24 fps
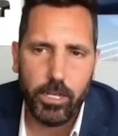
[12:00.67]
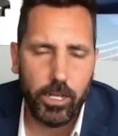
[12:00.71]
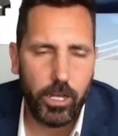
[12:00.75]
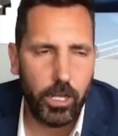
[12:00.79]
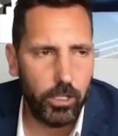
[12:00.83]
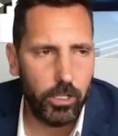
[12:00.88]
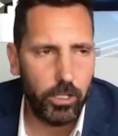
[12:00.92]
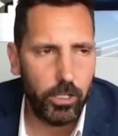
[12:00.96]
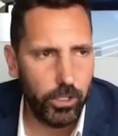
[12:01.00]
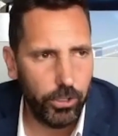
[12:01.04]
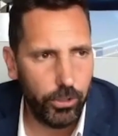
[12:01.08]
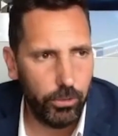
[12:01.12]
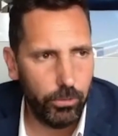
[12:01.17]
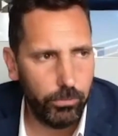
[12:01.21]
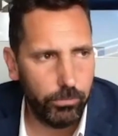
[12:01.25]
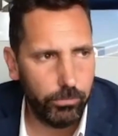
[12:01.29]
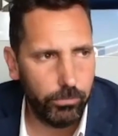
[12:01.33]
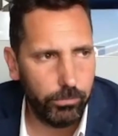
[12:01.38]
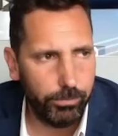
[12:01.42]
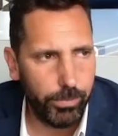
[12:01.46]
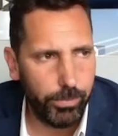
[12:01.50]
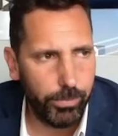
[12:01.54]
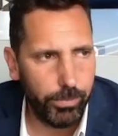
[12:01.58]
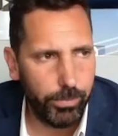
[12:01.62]
a little
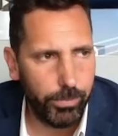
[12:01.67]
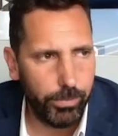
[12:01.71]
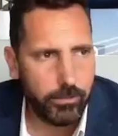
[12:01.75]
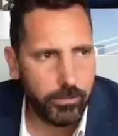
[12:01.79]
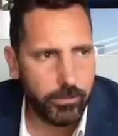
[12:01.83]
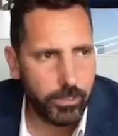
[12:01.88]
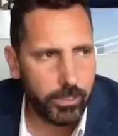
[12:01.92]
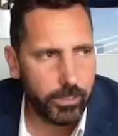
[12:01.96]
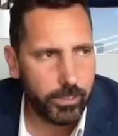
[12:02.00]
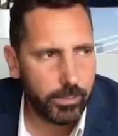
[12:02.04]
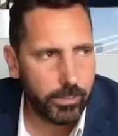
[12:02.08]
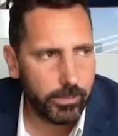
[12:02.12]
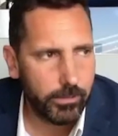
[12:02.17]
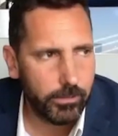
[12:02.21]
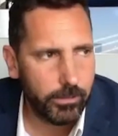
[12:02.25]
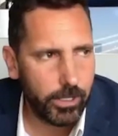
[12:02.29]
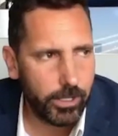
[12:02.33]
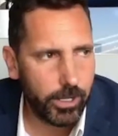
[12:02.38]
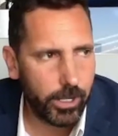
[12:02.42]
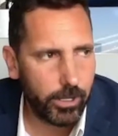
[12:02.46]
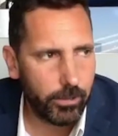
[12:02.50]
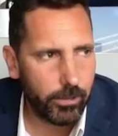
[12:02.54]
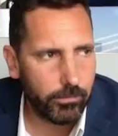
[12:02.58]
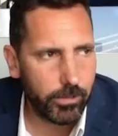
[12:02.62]
bit,
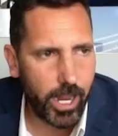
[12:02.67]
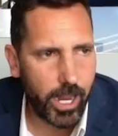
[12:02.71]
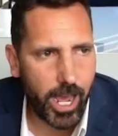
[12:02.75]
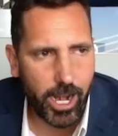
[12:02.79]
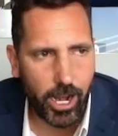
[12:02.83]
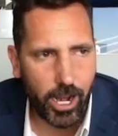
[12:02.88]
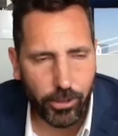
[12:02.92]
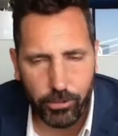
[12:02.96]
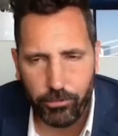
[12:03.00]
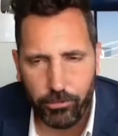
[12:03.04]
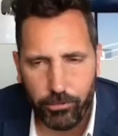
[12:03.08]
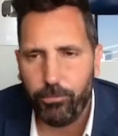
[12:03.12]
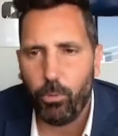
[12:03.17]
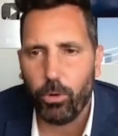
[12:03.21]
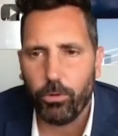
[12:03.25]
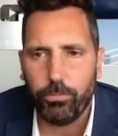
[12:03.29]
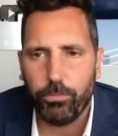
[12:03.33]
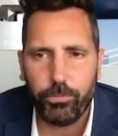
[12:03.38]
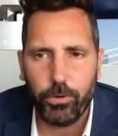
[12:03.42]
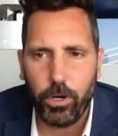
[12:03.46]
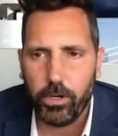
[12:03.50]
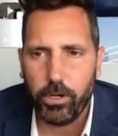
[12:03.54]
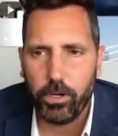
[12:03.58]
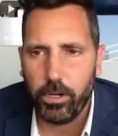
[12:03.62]
not on the
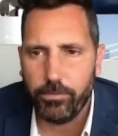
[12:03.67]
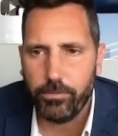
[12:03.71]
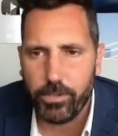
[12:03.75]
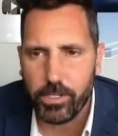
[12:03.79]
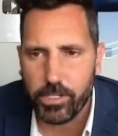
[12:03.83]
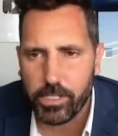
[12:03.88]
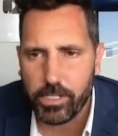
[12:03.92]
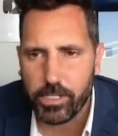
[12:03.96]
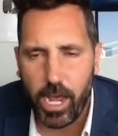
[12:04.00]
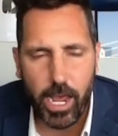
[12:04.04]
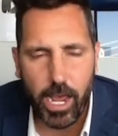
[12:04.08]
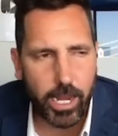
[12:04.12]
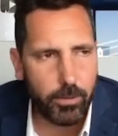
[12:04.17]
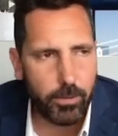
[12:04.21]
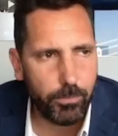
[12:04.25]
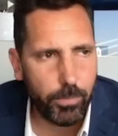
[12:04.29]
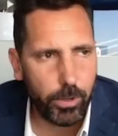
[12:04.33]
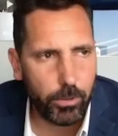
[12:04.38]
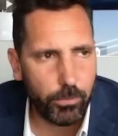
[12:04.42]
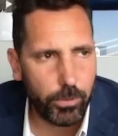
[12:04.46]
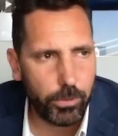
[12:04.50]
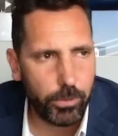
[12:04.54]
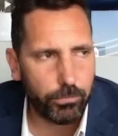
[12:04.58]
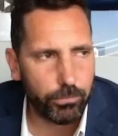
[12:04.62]
forefront of design,
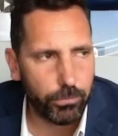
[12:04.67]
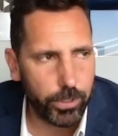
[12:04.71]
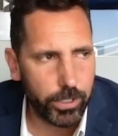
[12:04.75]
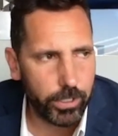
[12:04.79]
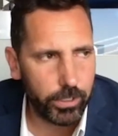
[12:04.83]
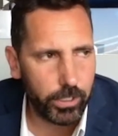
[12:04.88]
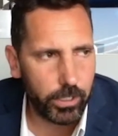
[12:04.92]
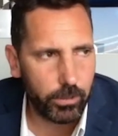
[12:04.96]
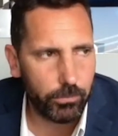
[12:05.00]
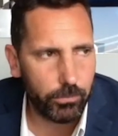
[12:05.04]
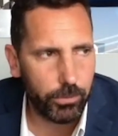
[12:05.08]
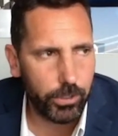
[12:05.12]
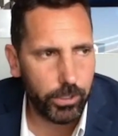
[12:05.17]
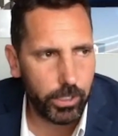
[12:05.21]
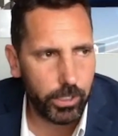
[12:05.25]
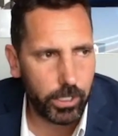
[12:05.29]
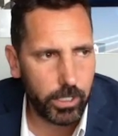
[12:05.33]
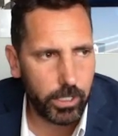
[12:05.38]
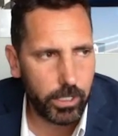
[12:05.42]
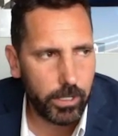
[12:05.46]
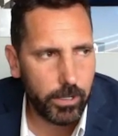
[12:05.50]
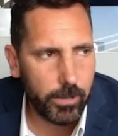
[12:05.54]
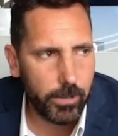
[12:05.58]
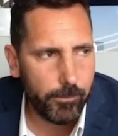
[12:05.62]
but we
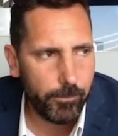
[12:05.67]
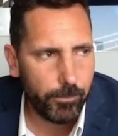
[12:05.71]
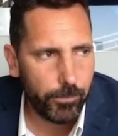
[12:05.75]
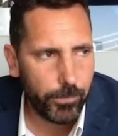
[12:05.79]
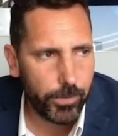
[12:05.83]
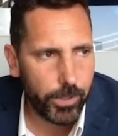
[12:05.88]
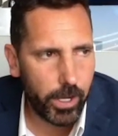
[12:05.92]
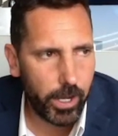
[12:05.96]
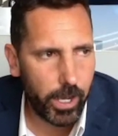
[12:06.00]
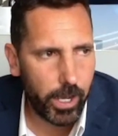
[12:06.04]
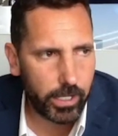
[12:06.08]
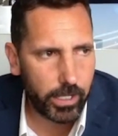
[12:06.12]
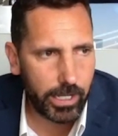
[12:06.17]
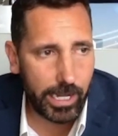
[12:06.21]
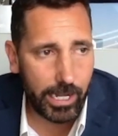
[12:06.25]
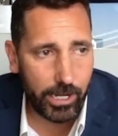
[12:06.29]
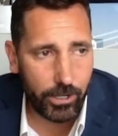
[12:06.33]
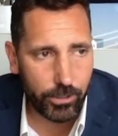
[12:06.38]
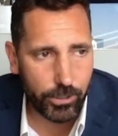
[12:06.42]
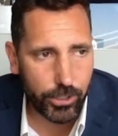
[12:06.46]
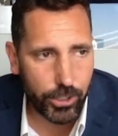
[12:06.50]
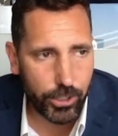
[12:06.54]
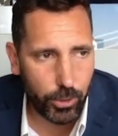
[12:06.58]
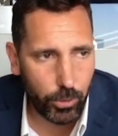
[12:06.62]
really
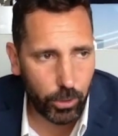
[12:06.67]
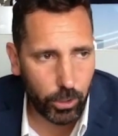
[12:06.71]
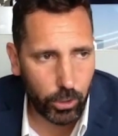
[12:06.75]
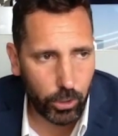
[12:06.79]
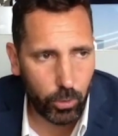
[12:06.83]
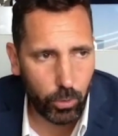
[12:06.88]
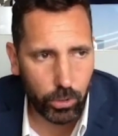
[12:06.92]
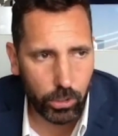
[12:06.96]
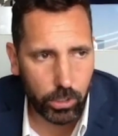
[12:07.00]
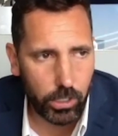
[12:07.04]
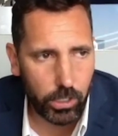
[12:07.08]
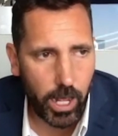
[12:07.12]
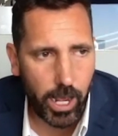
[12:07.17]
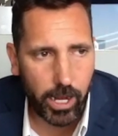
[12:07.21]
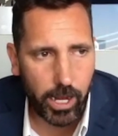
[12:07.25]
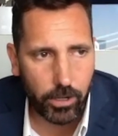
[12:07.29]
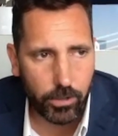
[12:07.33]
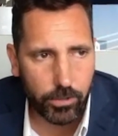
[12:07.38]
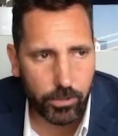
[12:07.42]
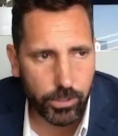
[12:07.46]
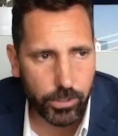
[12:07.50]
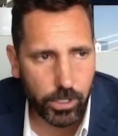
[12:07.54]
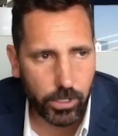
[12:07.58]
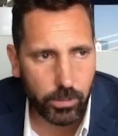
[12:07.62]
cater to our core client,
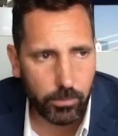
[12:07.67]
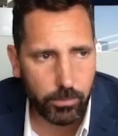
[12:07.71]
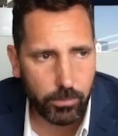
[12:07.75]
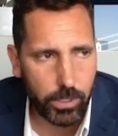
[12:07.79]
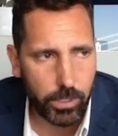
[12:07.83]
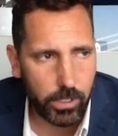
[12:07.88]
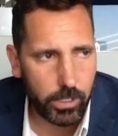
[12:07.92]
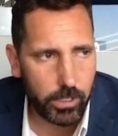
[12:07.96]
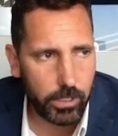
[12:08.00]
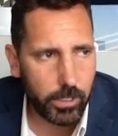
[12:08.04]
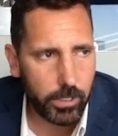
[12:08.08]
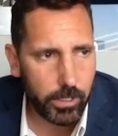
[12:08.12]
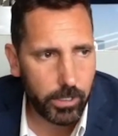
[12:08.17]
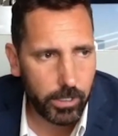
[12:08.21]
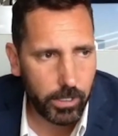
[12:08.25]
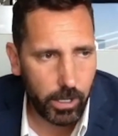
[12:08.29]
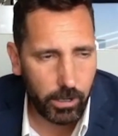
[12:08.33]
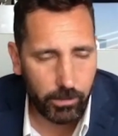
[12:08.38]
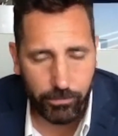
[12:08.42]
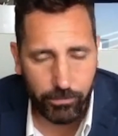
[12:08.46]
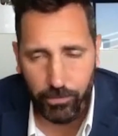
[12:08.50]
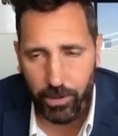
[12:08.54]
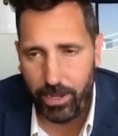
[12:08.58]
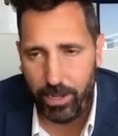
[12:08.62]
who's going to be
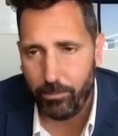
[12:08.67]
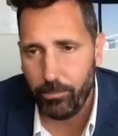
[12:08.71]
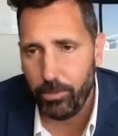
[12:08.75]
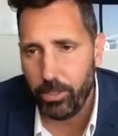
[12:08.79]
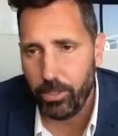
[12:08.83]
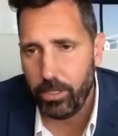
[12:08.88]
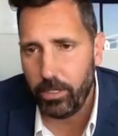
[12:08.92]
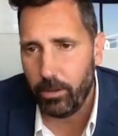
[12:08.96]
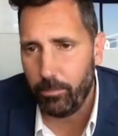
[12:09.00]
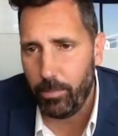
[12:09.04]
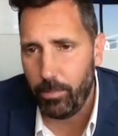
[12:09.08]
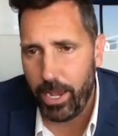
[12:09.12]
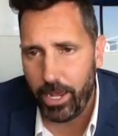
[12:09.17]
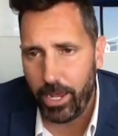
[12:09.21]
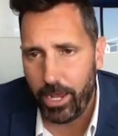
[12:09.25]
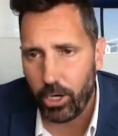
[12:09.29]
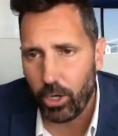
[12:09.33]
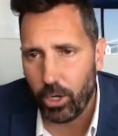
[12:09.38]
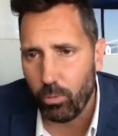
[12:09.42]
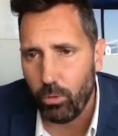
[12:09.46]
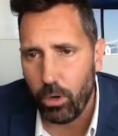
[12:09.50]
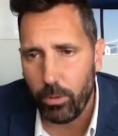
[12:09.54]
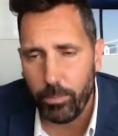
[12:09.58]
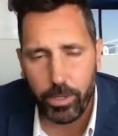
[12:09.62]
a family, a man
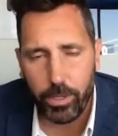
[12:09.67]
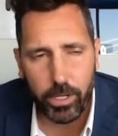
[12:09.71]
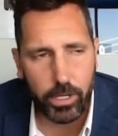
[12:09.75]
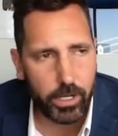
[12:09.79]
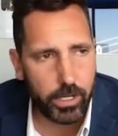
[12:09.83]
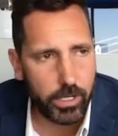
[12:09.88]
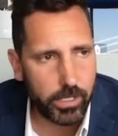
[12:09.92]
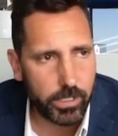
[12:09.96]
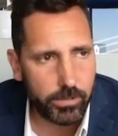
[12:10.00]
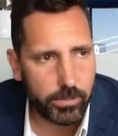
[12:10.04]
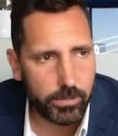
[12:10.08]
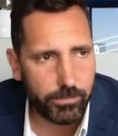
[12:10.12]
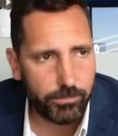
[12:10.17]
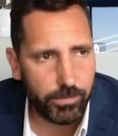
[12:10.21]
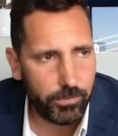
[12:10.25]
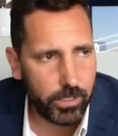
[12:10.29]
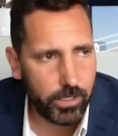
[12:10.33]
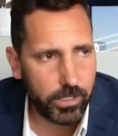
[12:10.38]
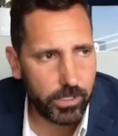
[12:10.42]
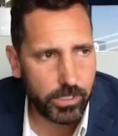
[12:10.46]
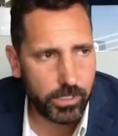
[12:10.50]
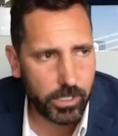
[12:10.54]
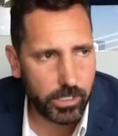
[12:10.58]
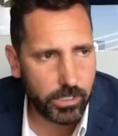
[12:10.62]
or a woman in his
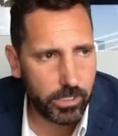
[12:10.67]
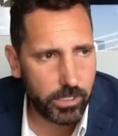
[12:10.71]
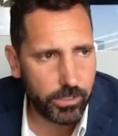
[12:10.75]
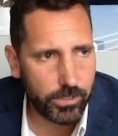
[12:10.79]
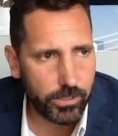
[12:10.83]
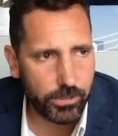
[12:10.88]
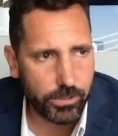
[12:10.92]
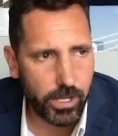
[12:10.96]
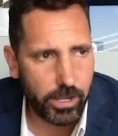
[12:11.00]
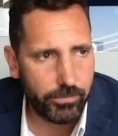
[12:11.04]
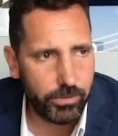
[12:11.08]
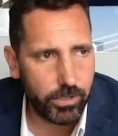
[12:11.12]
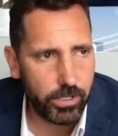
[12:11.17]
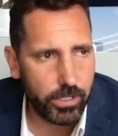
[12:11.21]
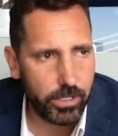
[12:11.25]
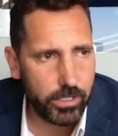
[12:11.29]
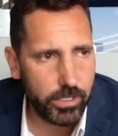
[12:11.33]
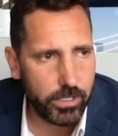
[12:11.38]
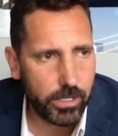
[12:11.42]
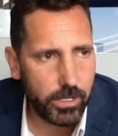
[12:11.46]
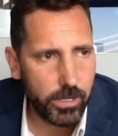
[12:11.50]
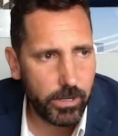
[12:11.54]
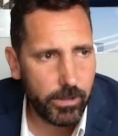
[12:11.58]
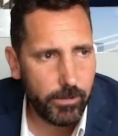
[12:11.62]
50s, 60s, or
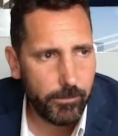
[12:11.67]
70s